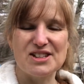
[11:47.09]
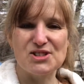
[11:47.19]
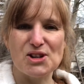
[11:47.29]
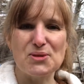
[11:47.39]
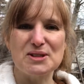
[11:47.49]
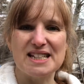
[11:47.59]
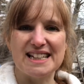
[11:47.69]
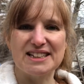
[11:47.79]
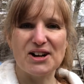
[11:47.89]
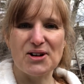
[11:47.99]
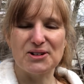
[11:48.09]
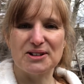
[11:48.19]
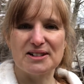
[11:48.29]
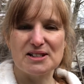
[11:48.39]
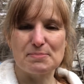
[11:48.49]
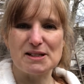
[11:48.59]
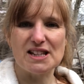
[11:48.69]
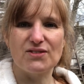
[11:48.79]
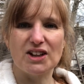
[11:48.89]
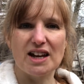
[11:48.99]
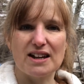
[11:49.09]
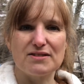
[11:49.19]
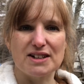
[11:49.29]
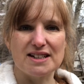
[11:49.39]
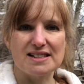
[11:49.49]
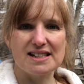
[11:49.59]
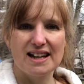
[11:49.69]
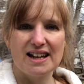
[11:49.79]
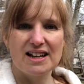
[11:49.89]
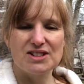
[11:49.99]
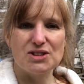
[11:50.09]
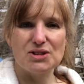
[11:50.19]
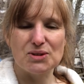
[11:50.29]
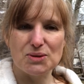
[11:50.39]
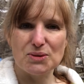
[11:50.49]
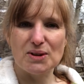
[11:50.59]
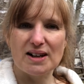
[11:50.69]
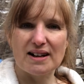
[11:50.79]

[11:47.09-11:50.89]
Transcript: zoned in on specific areas to